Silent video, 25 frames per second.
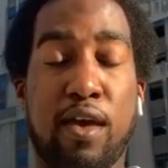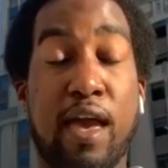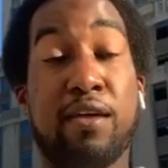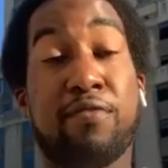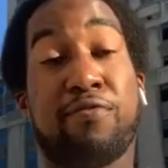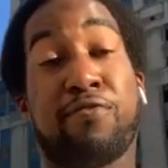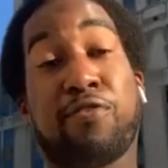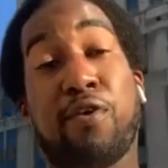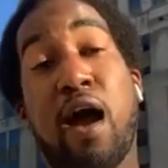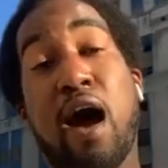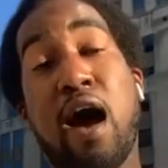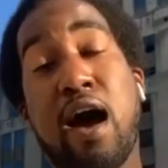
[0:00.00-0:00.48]

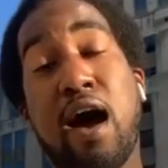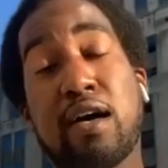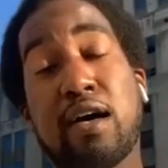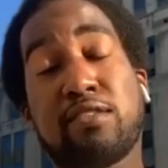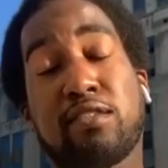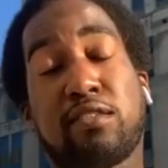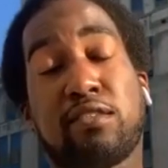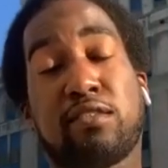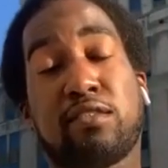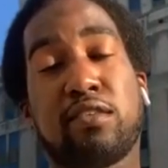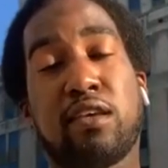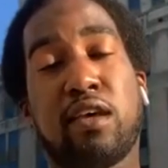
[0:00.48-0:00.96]
And for
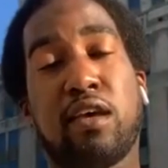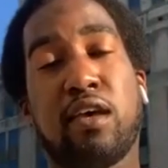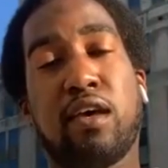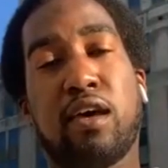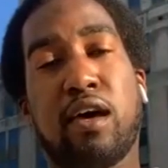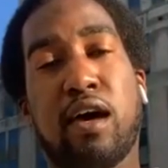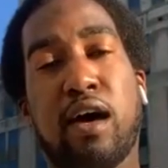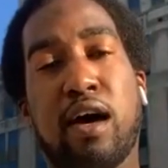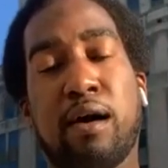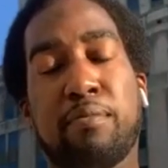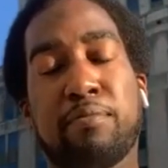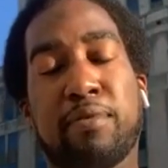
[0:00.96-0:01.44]
us,
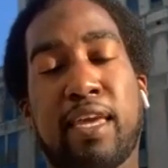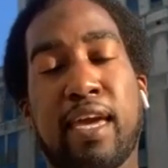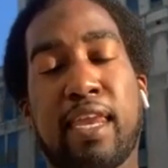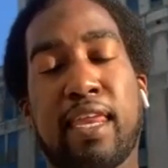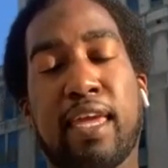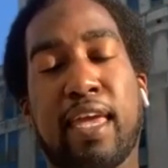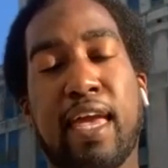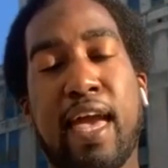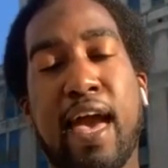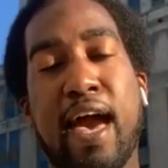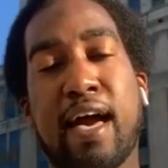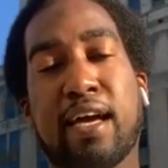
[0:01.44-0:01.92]
um,
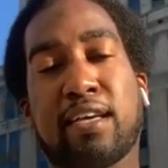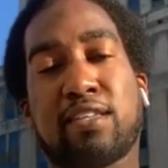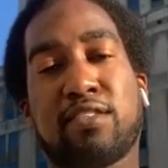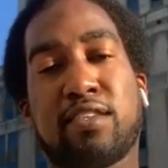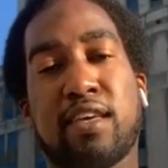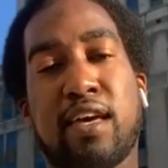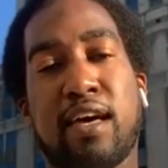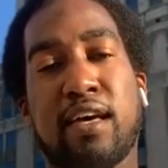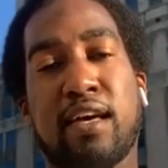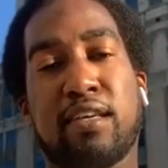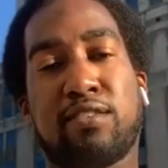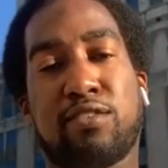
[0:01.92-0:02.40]
getting
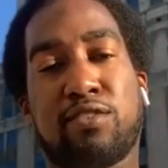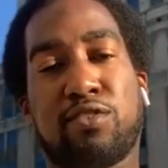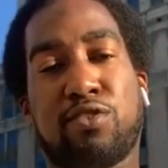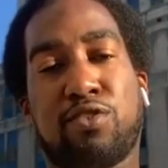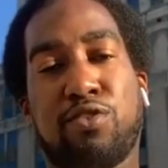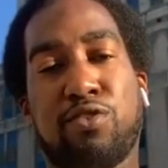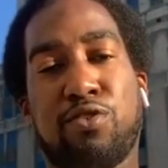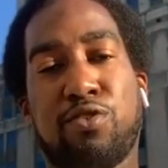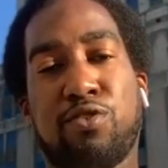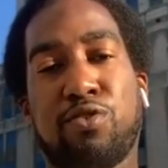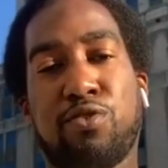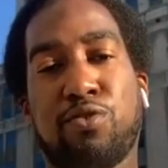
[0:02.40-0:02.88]
access
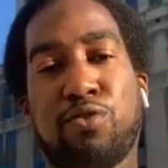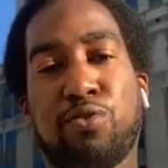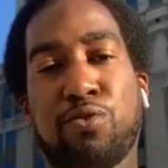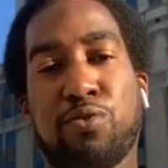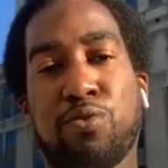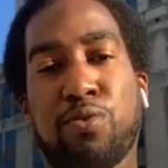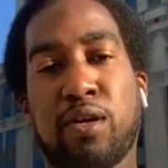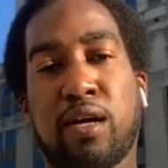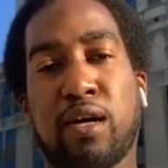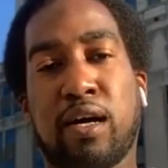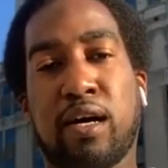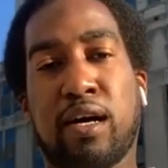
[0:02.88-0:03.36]

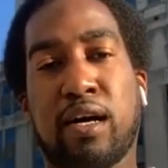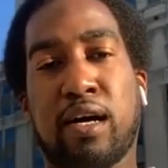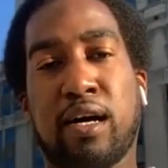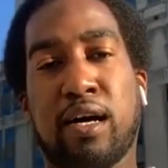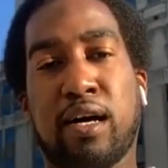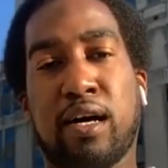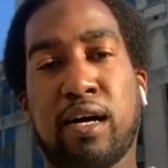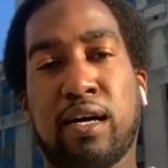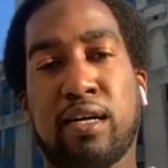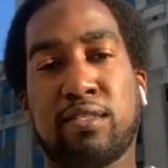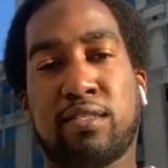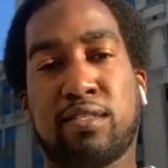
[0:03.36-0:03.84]
to
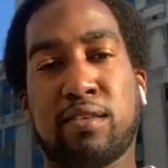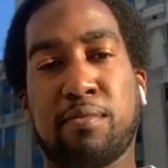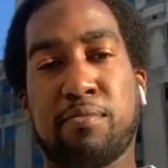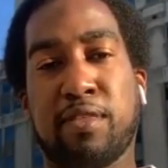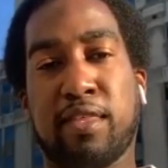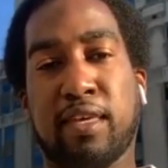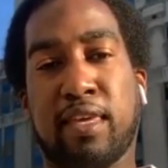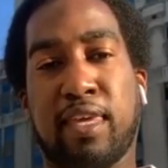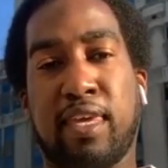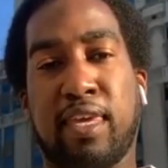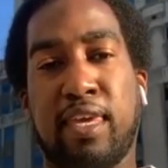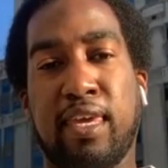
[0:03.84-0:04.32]
uh, some
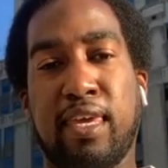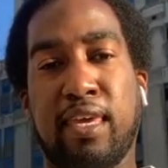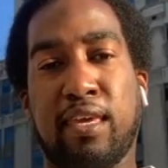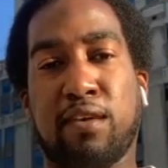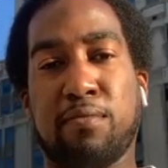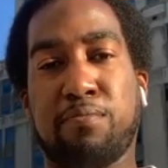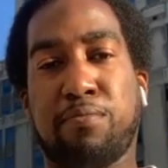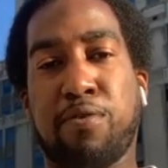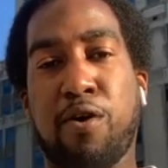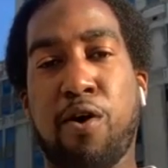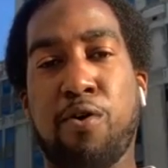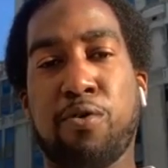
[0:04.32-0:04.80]
of the key
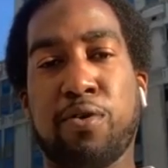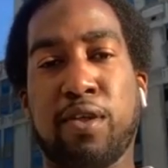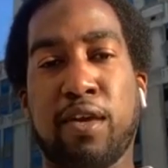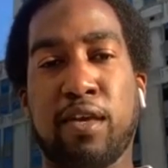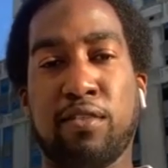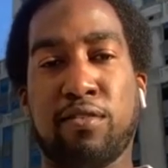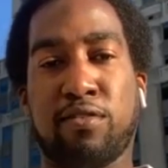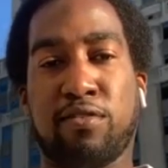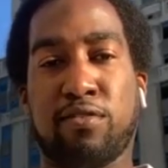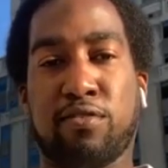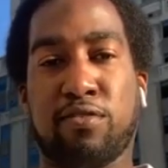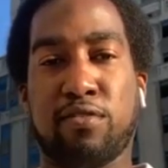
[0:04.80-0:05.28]

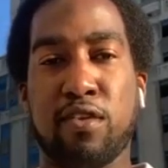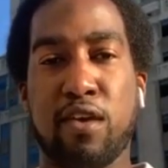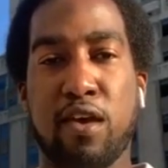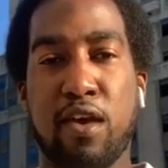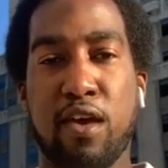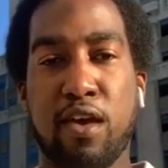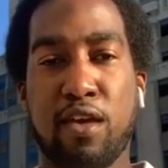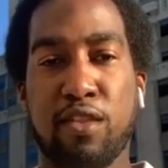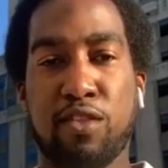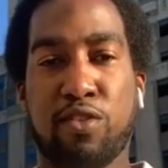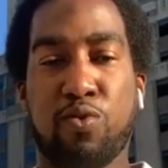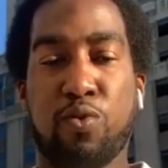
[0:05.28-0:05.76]
components
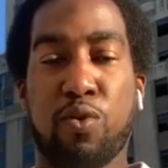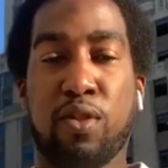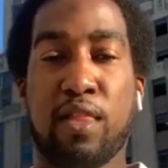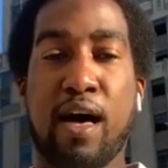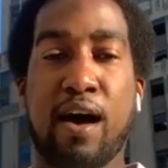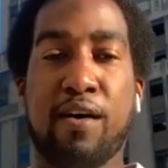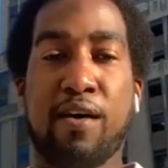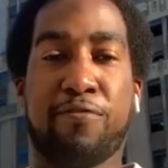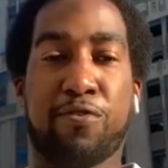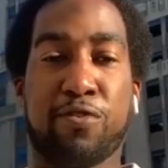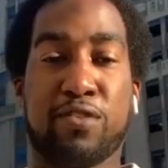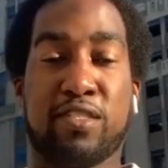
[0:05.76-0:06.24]
to
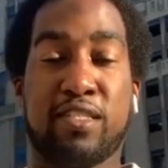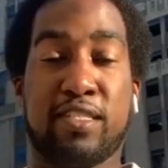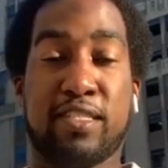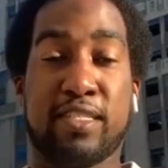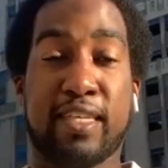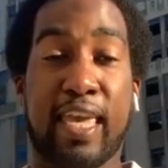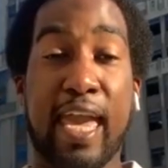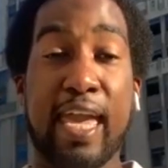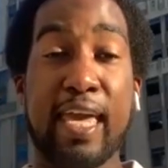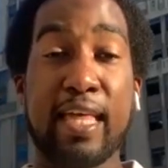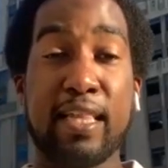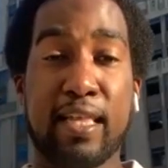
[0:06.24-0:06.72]
allow for
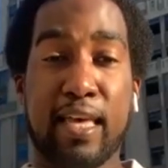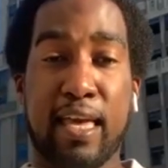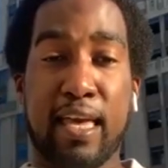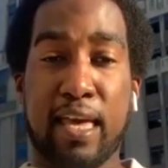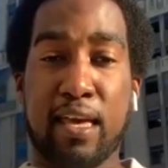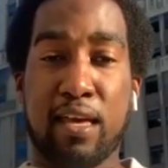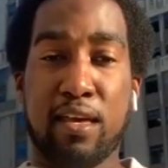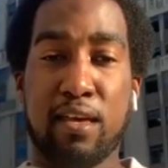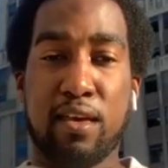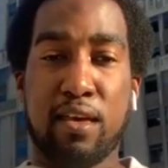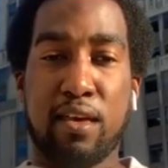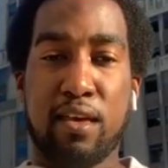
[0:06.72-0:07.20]

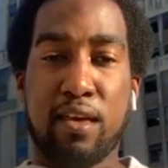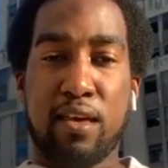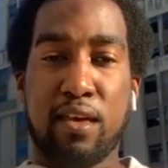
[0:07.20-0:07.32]
scaling